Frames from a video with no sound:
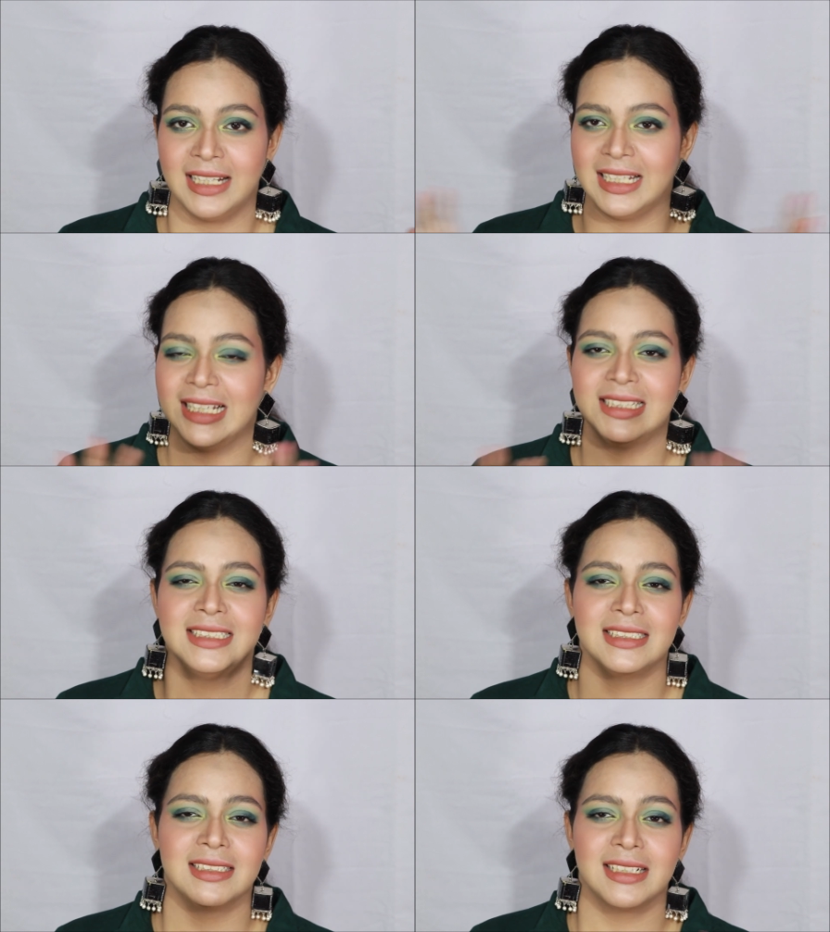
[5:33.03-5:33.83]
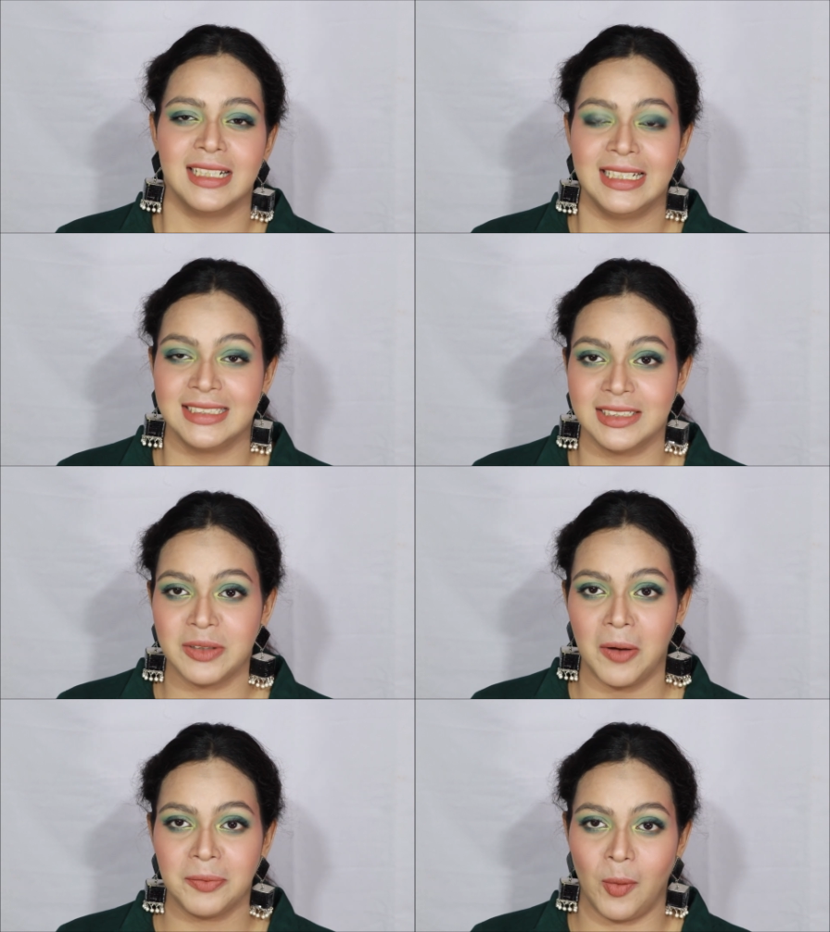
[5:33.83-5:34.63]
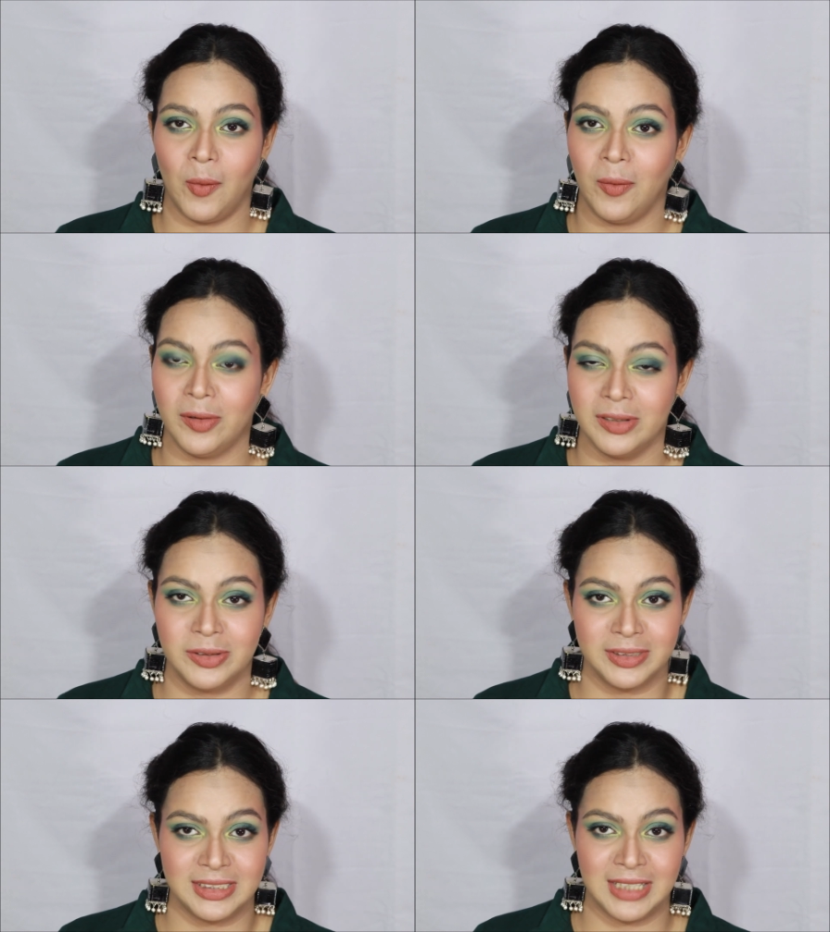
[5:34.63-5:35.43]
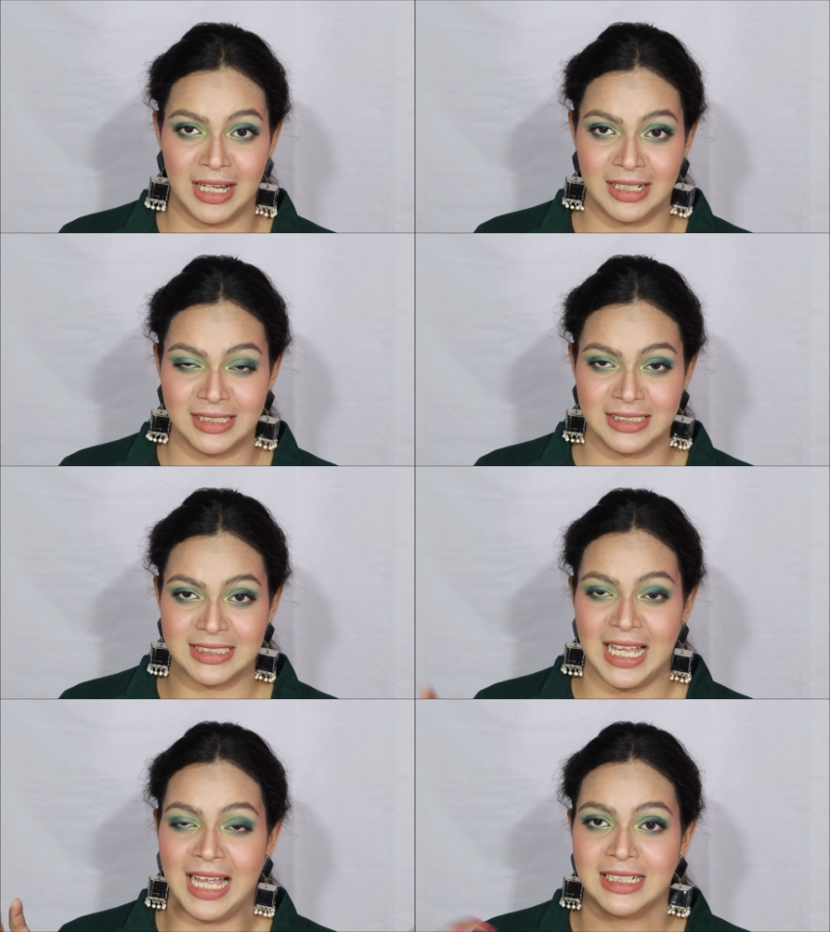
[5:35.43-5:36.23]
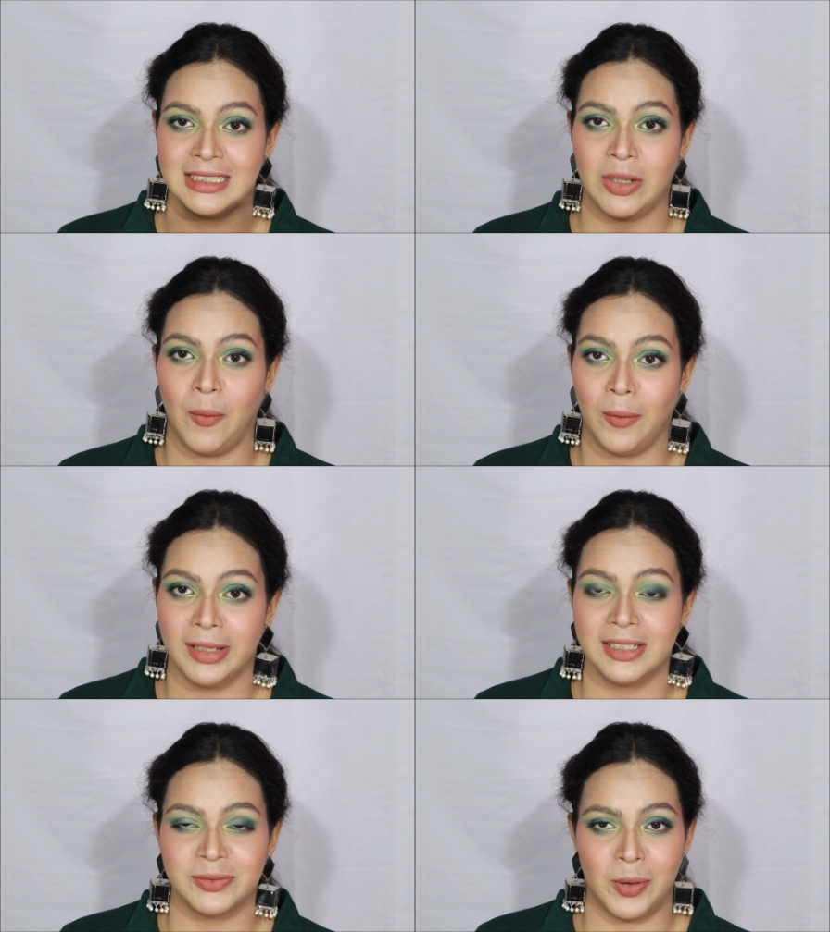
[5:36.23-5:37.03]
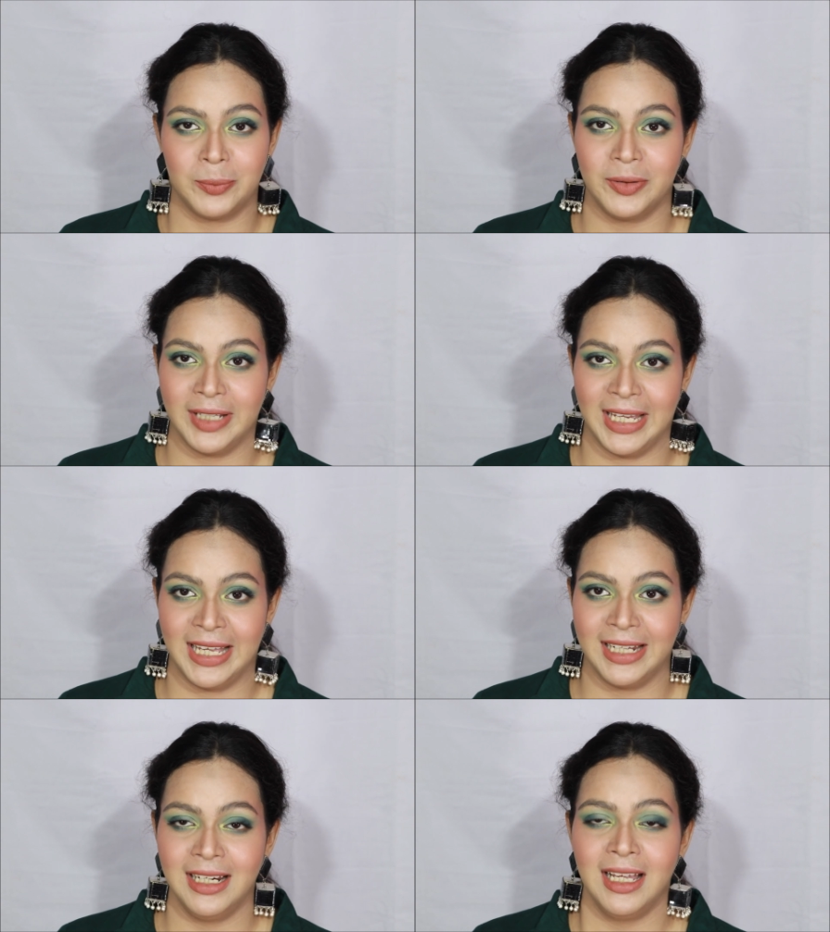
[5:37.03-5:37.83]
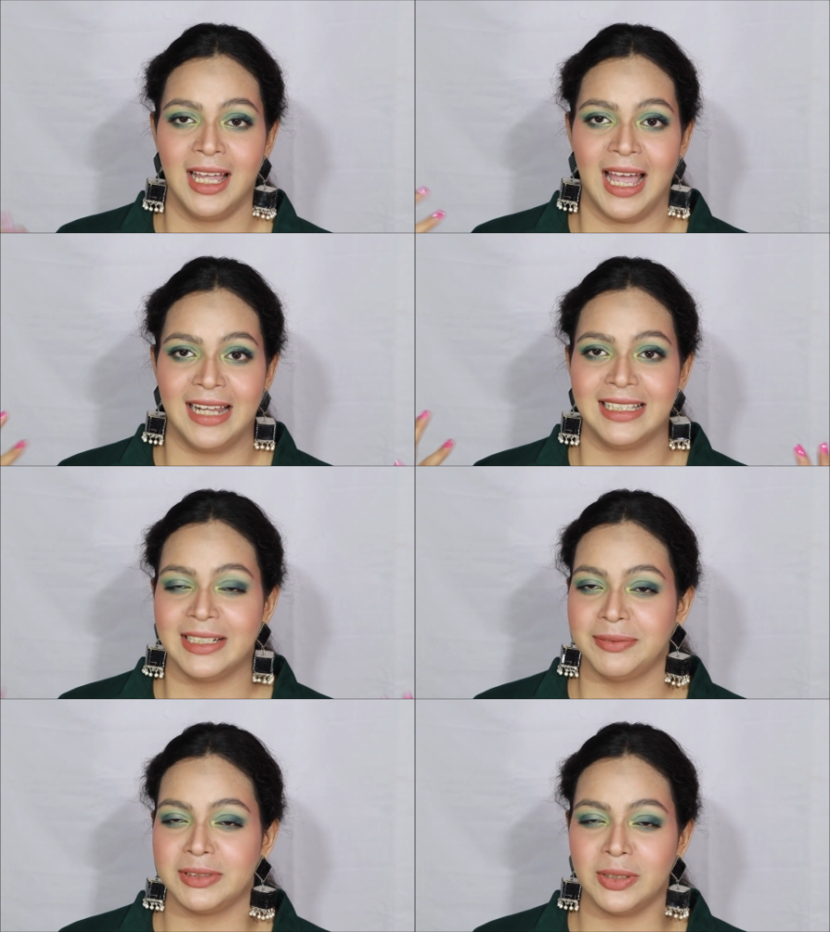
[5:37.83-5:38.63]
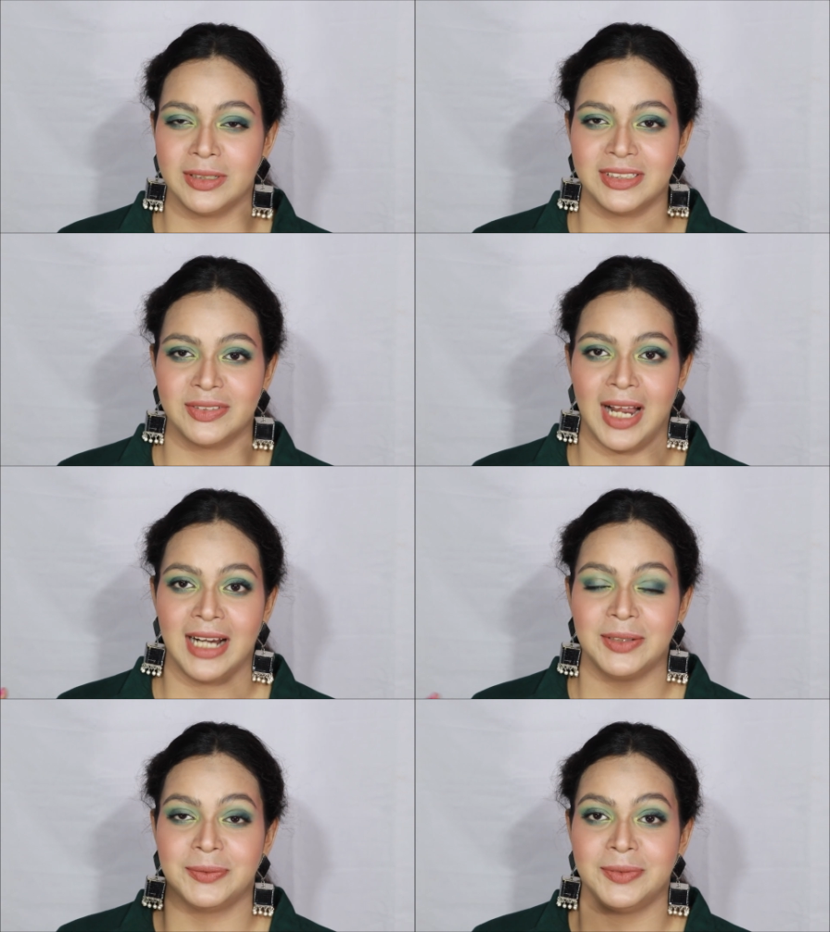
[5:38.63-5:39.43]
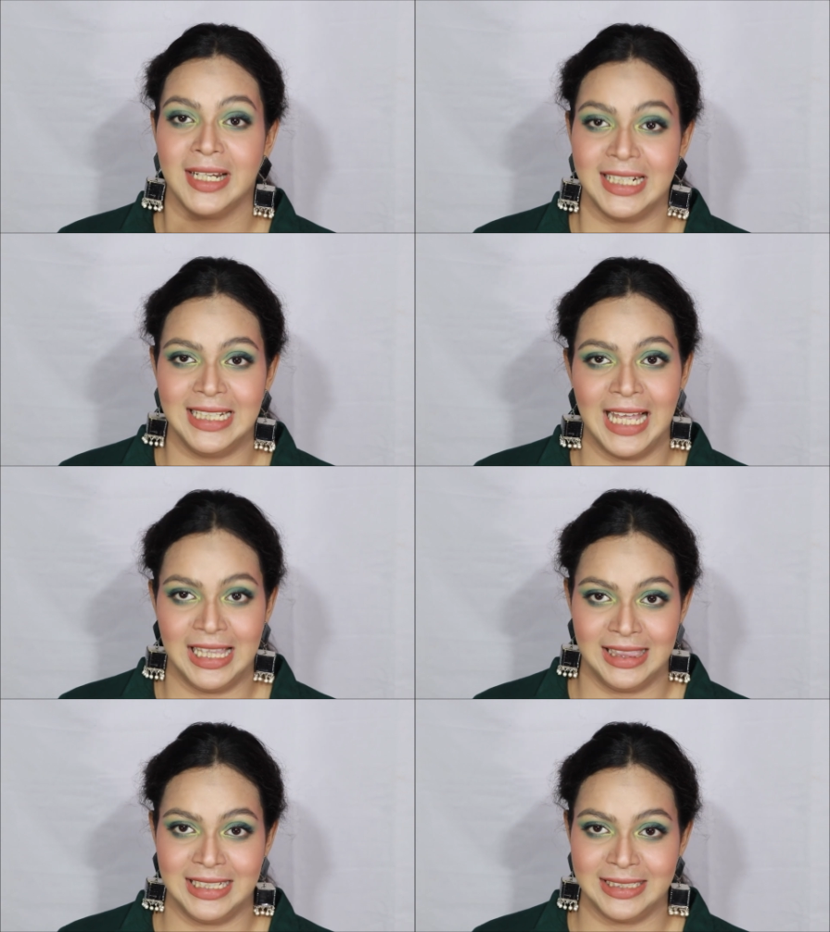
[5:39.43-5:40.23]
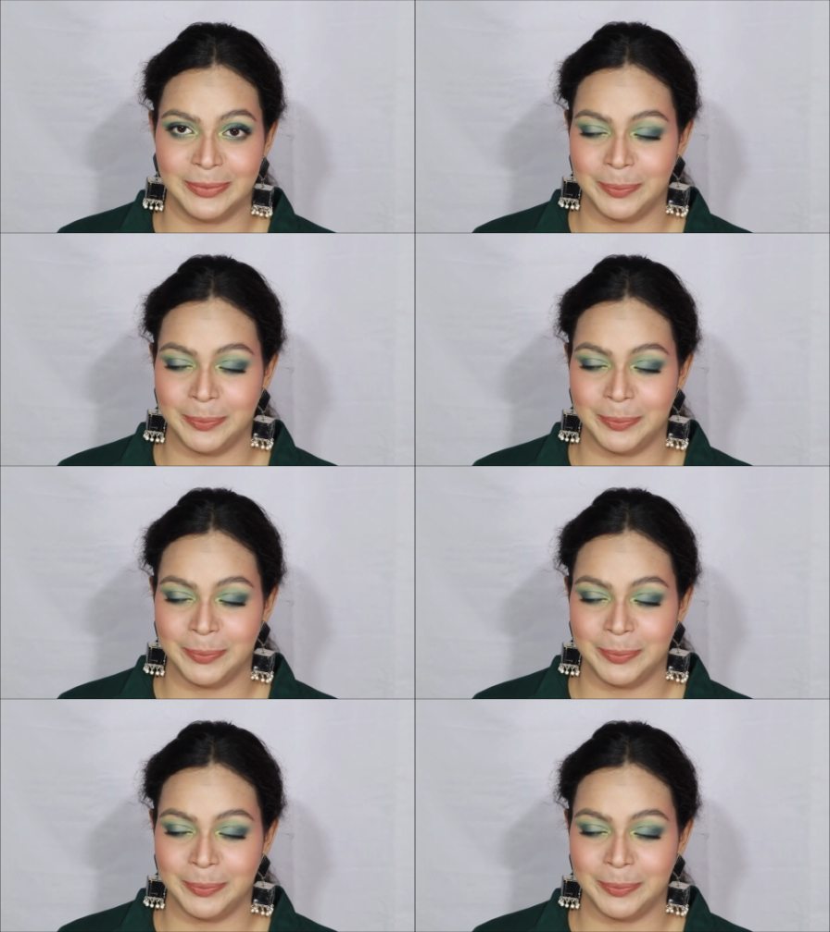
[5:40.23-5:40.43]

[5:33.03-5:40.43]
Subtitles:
and it just cleanses off all those darts and oils from your hair and leaves your strand very healthy.